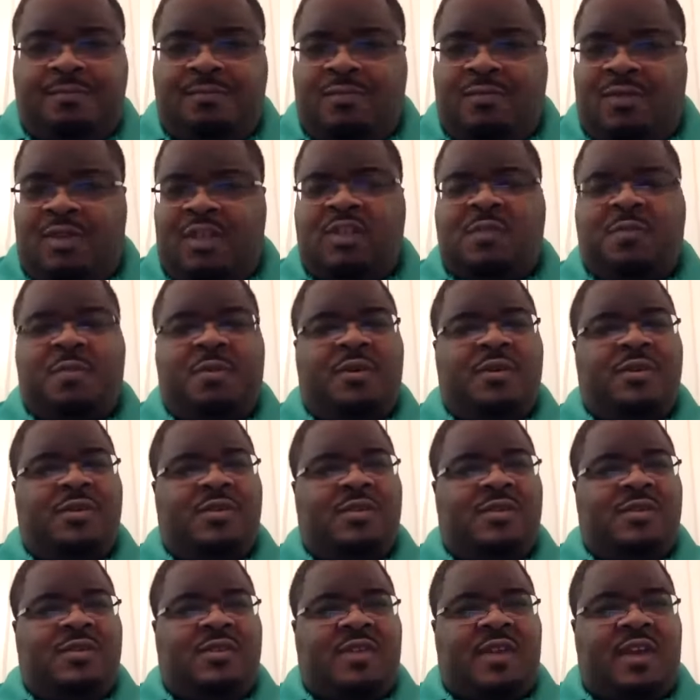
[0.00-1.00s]
this
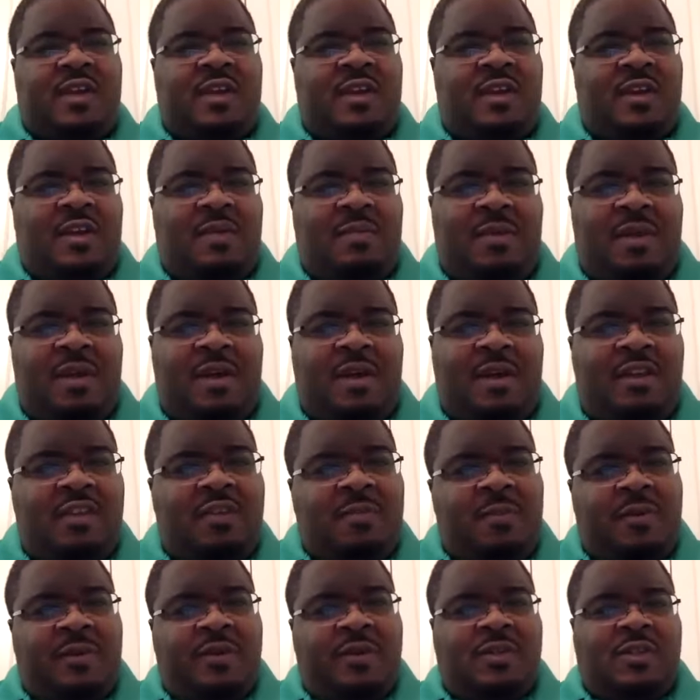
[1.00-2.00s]
person's second in command, this
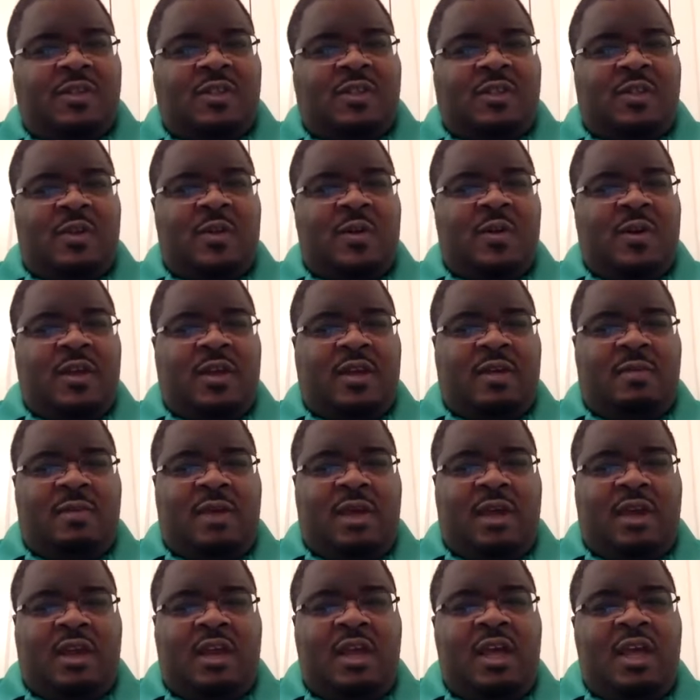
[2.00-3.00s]
person's third in
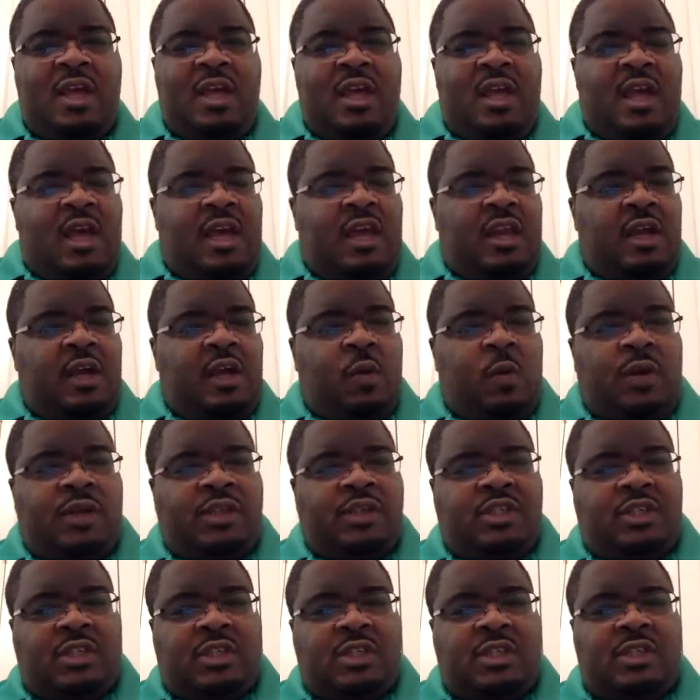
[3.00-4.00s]
command. And the
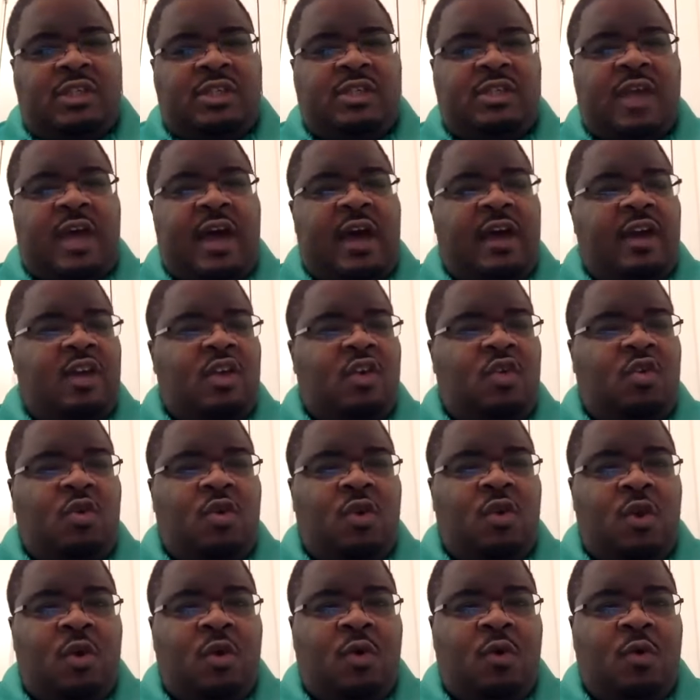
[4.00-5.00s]
question is, how do you
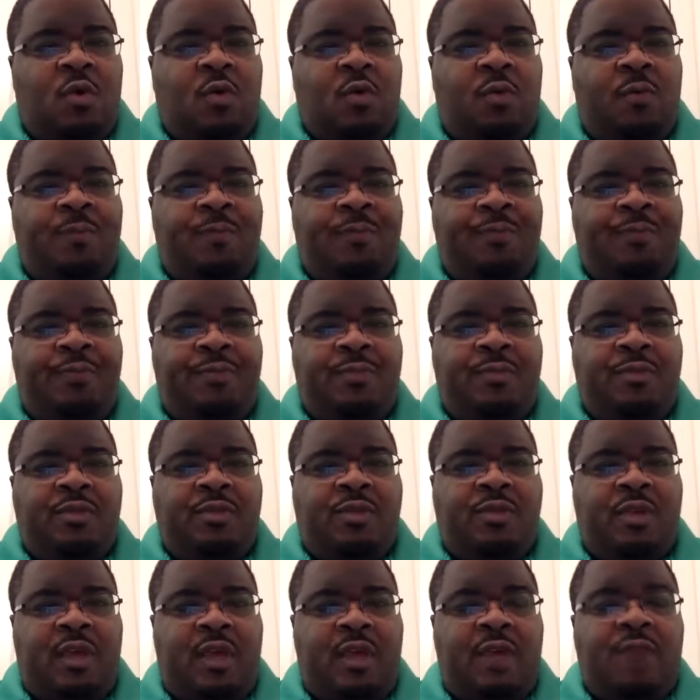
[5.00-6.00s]
know
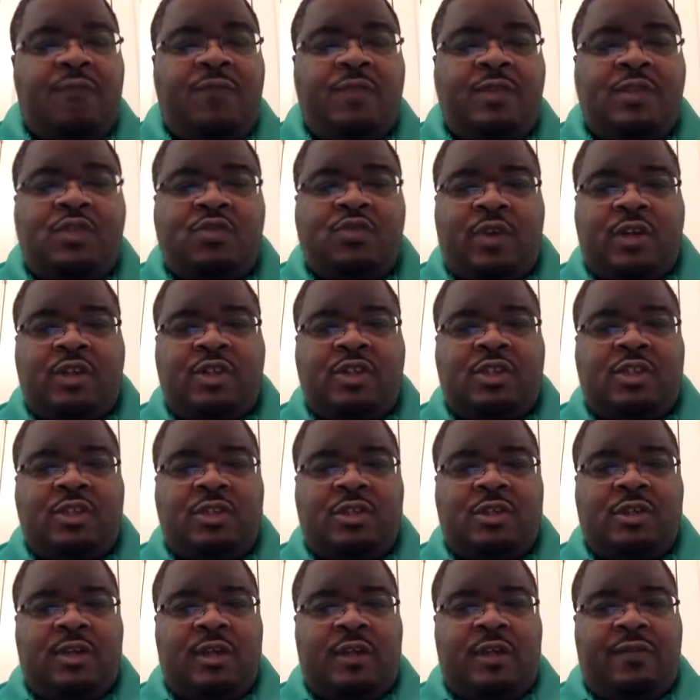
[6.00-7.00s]
the
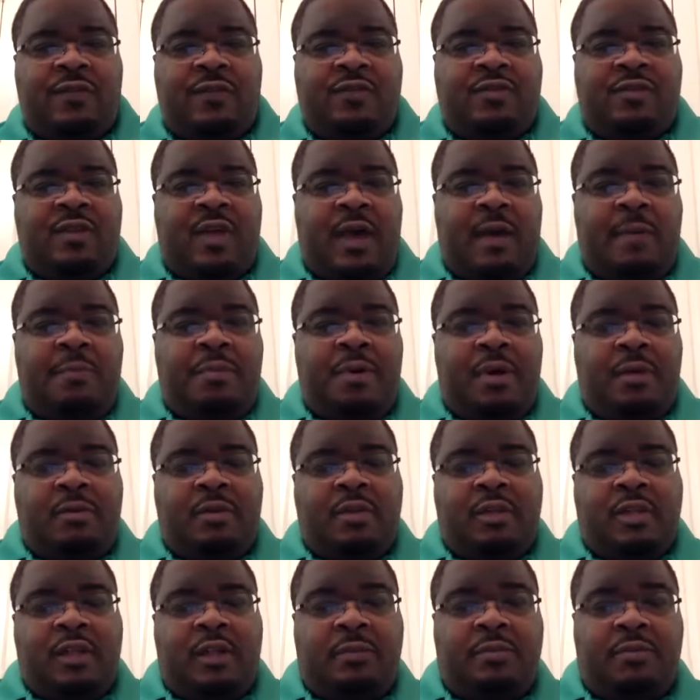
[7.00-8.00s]
infrastructure if it's not
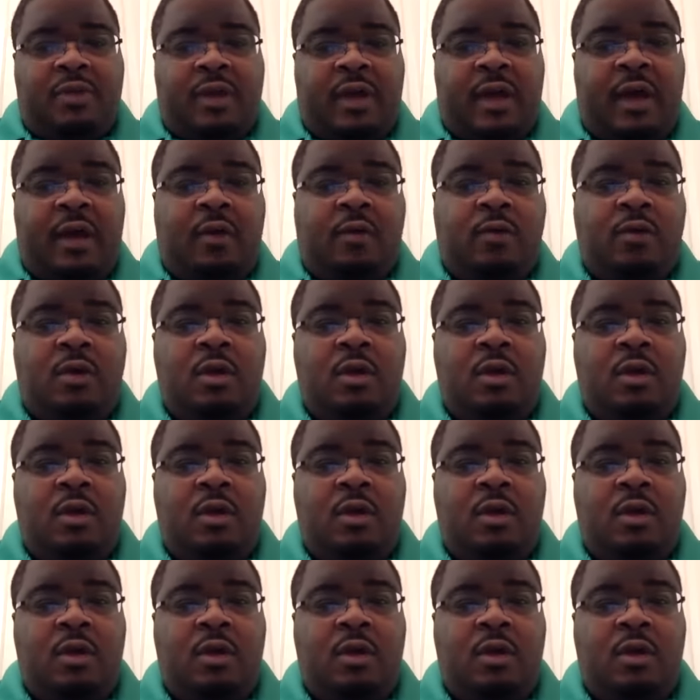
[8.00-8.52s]
publicly put out?